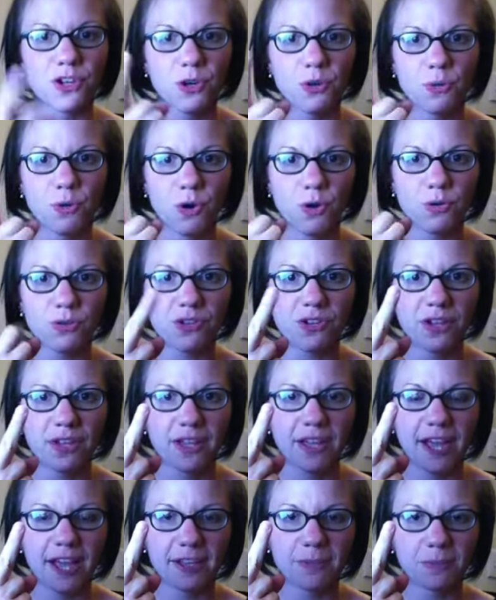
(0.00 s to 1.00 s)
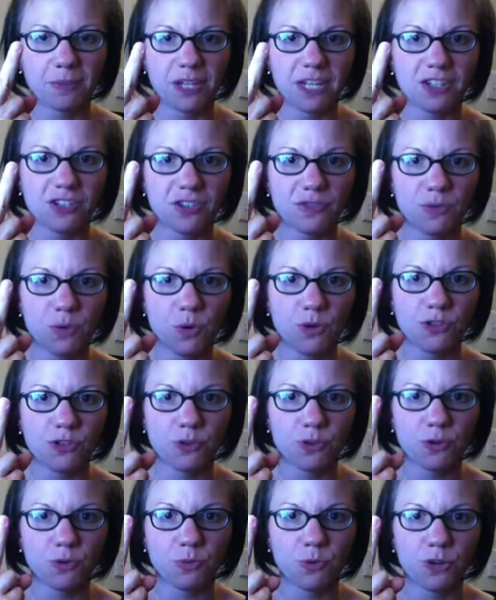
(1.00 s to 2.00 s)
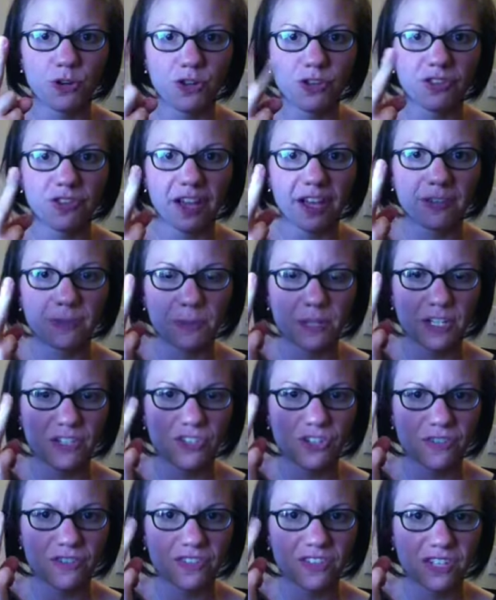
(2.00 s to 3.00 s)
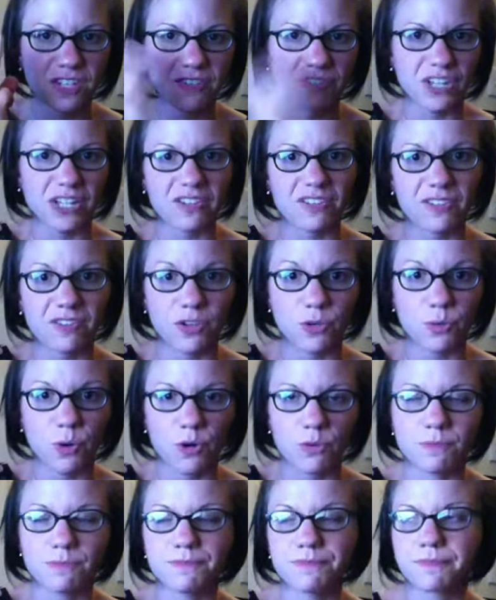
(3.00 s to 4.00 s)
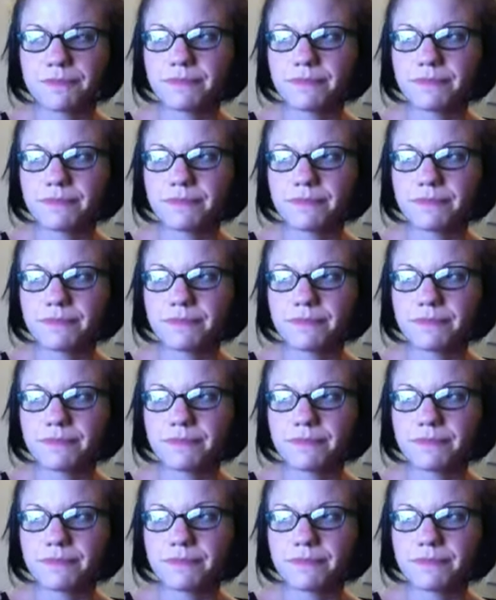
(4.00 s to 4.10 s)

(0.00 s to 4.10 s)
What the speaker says: Quote, explanation of quote in your own words, explanation of significance of the quote.